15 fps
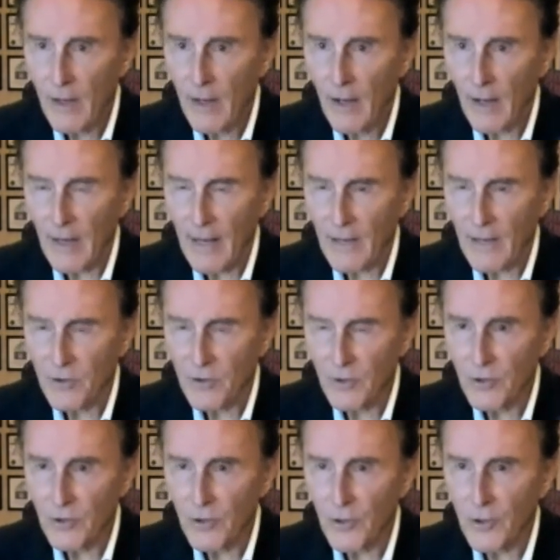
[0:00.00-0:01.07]
allows you to
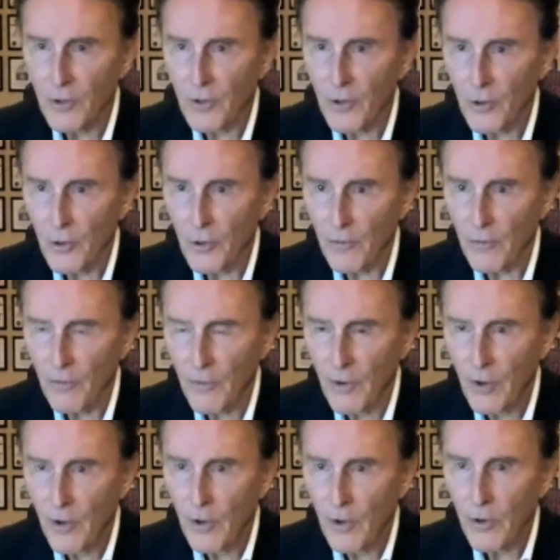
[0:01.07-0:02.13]
turn your
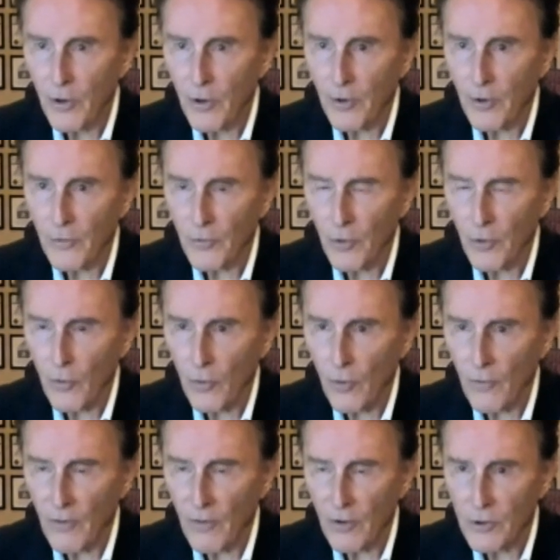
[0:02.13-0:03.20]
control
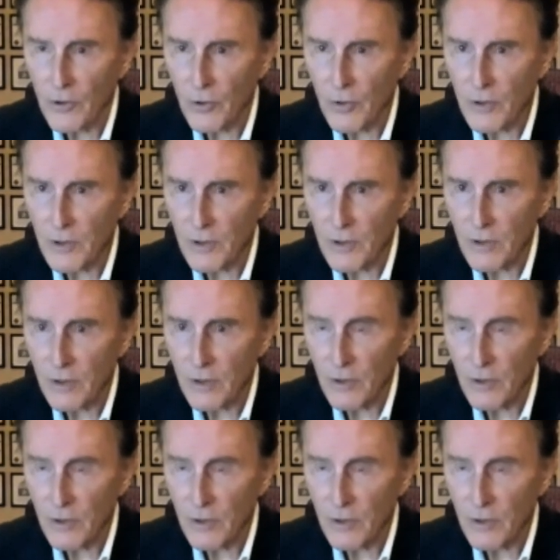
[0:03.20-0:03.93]
over your choices,